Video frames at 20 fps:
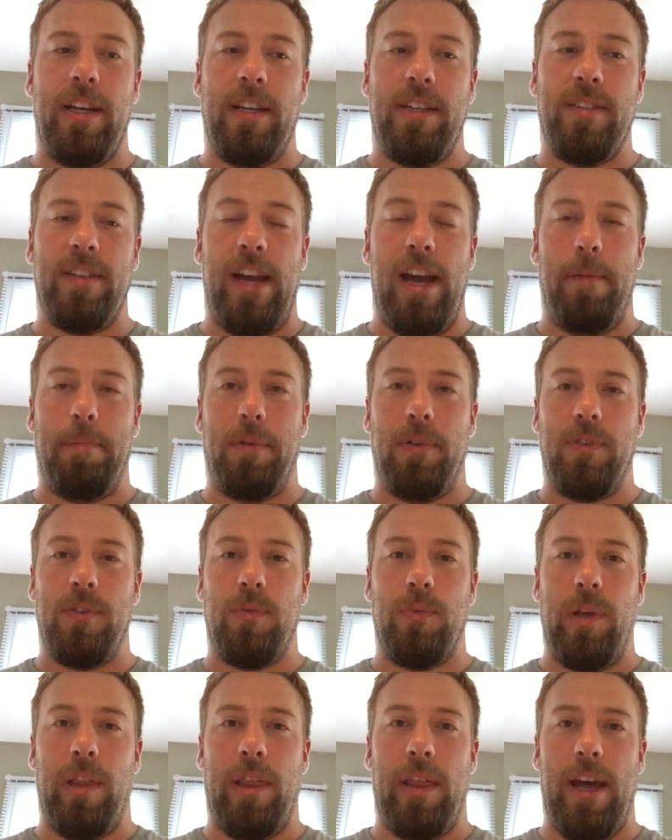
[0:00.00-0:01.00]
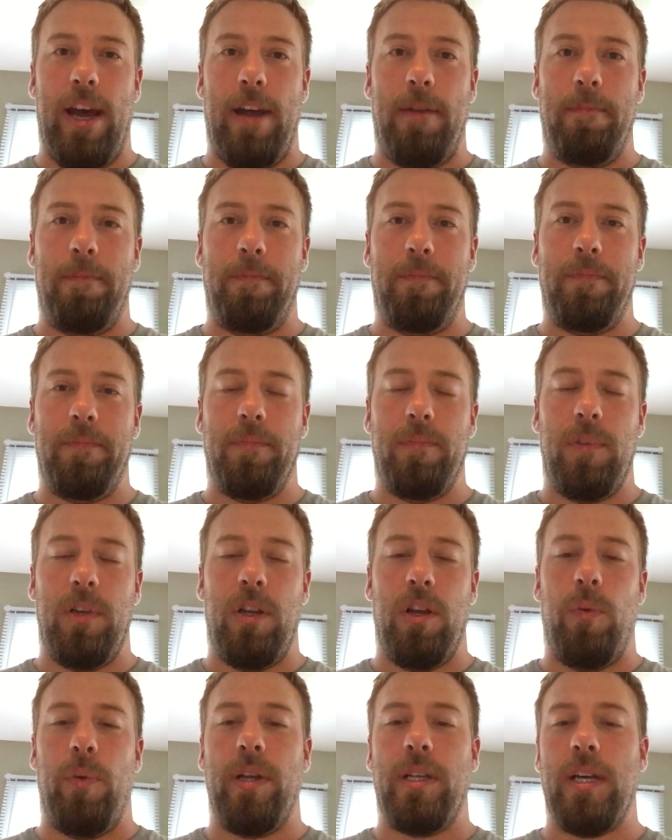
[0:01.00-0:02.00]
examples with that.
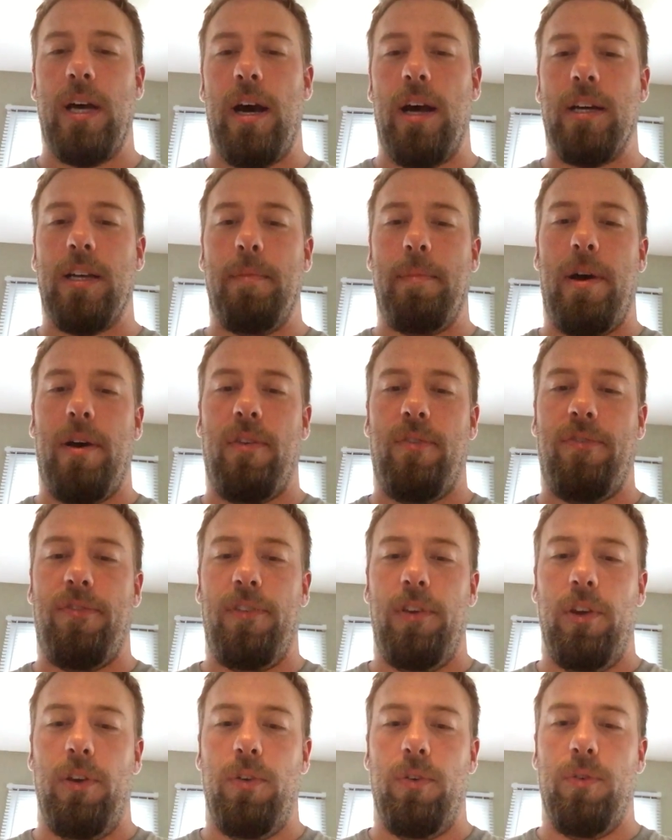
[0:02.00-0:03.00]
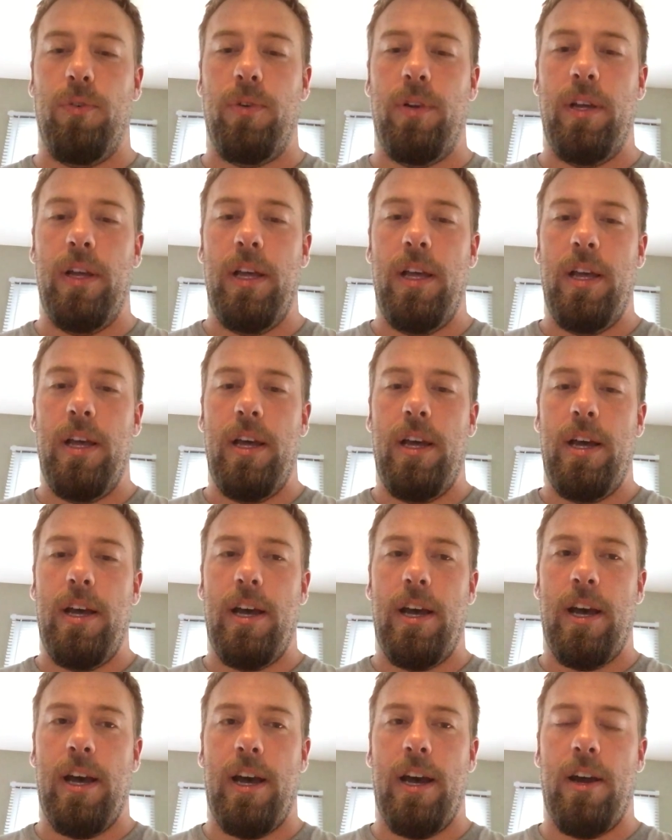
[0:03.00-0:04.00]
We talked about a few
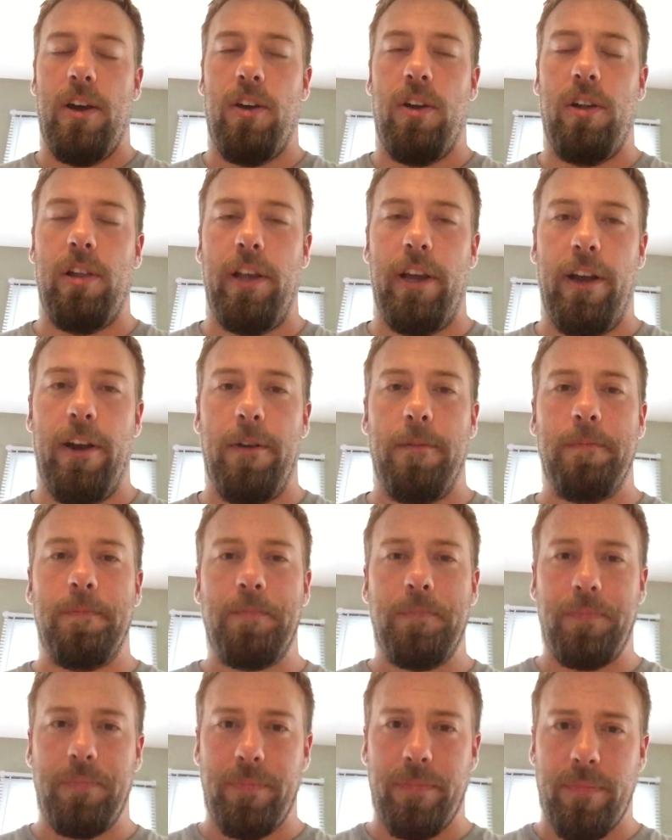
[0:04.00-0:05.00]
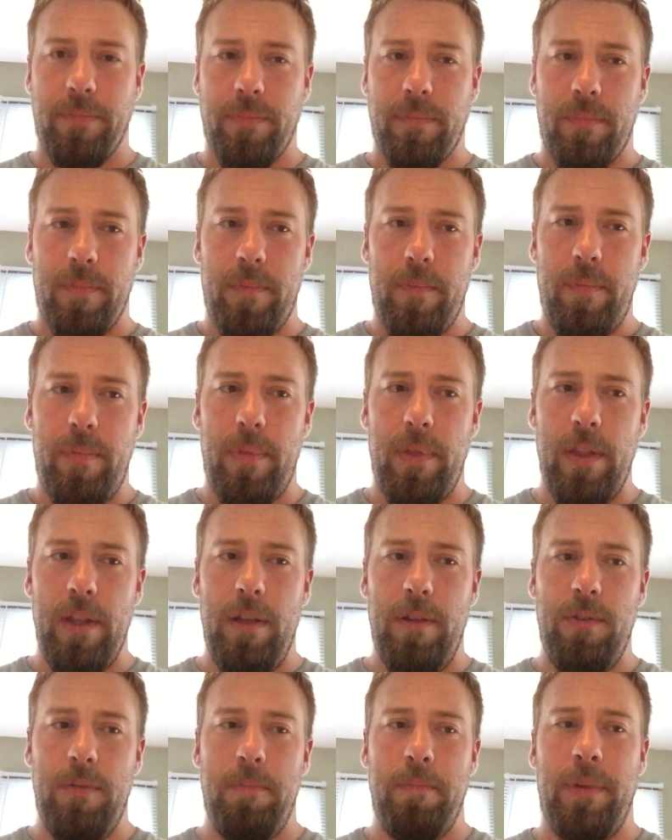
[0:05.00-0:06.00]
earlier.
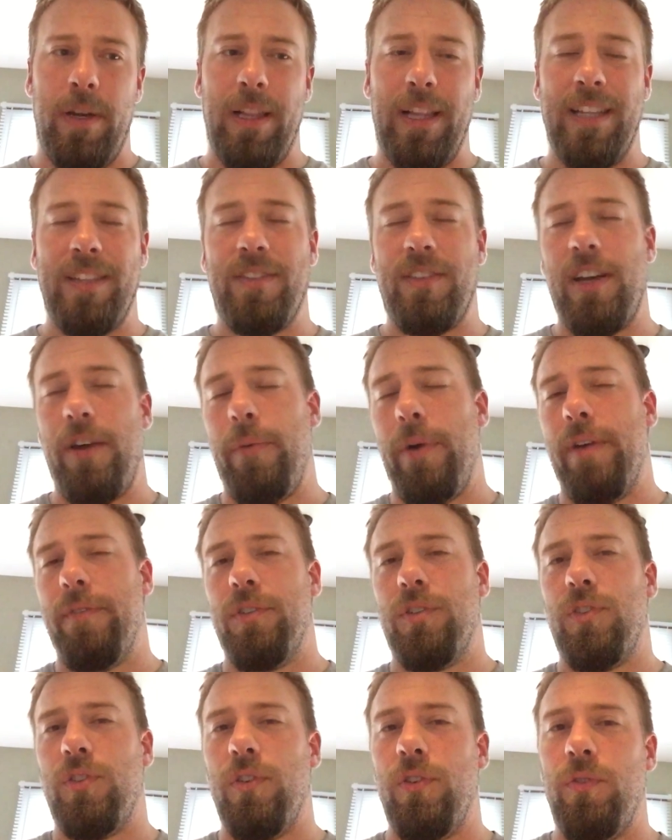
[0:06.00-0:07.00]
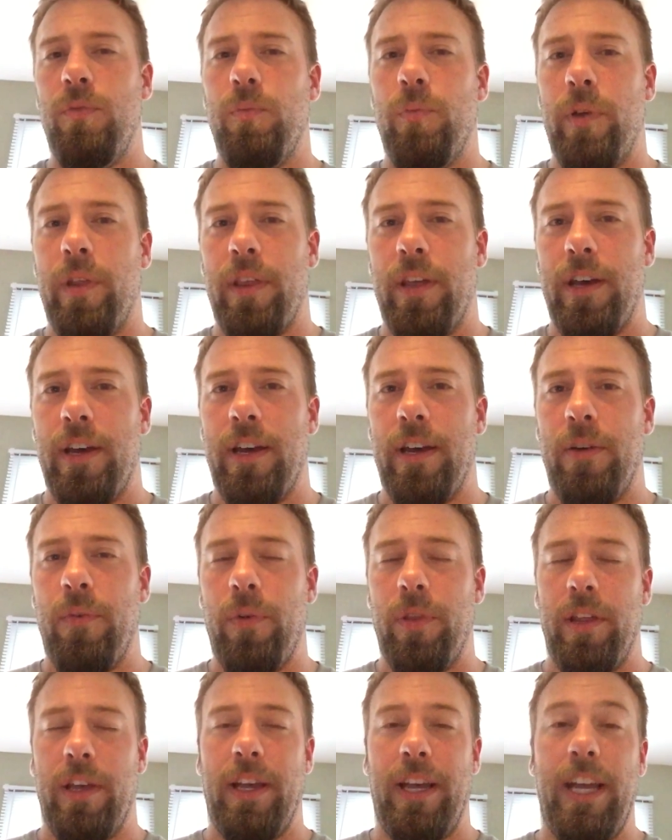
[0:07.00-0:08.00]
But let's say we have a student with
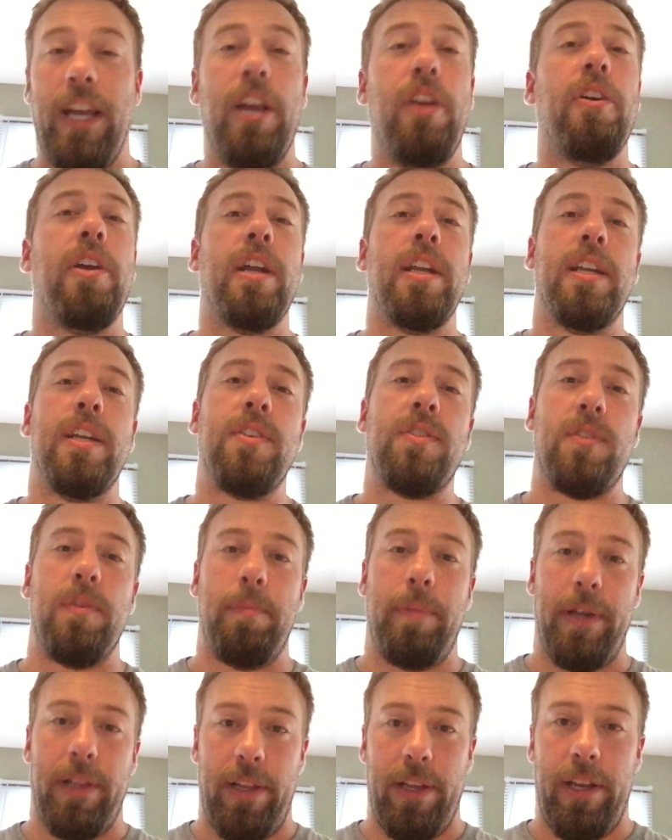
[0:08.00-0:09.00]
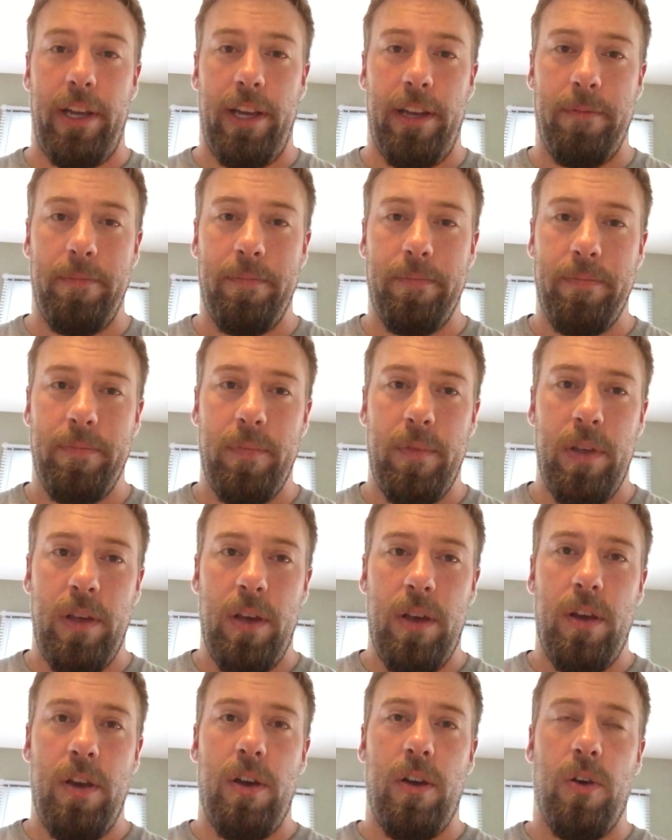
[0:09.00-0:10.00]
a hearing disability.
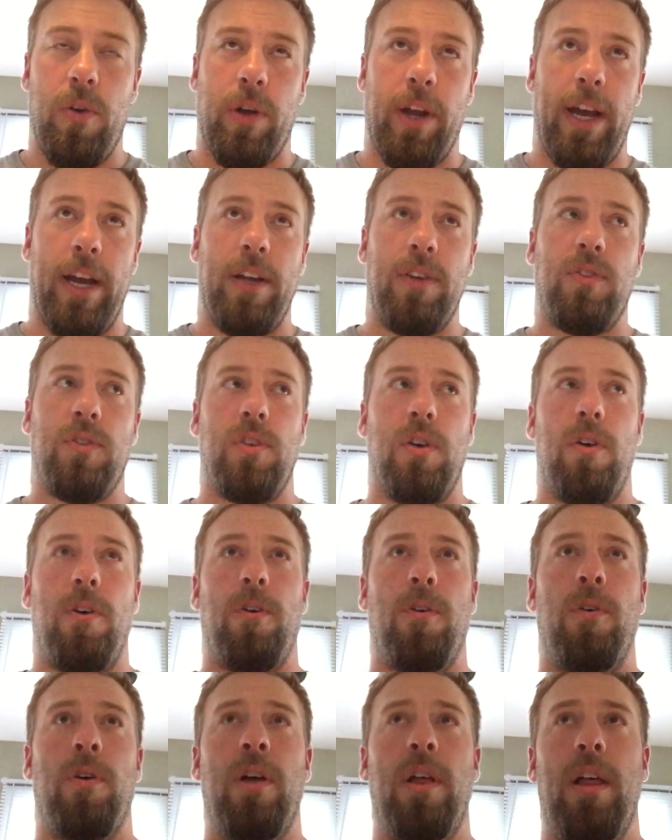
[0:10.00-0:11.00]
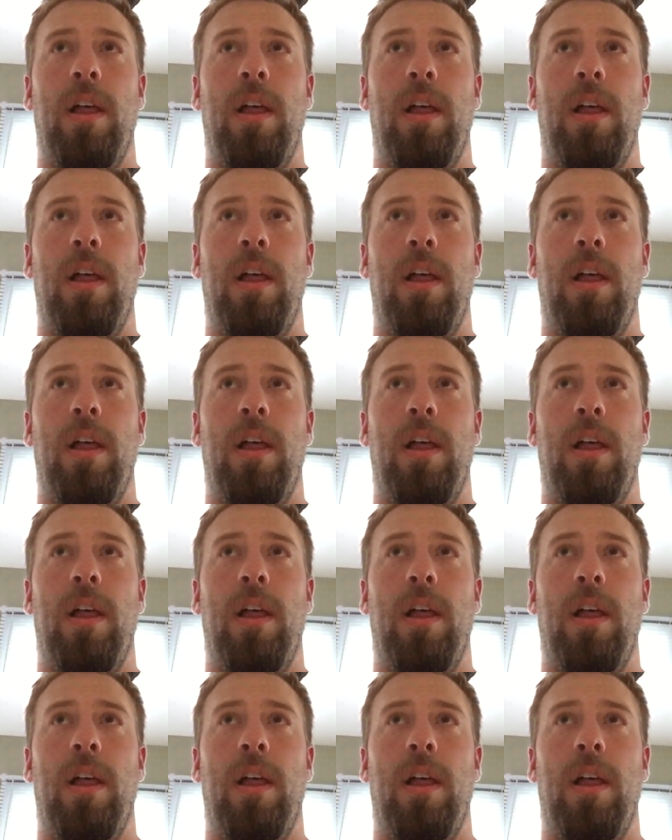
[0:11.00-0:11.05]
Okay, so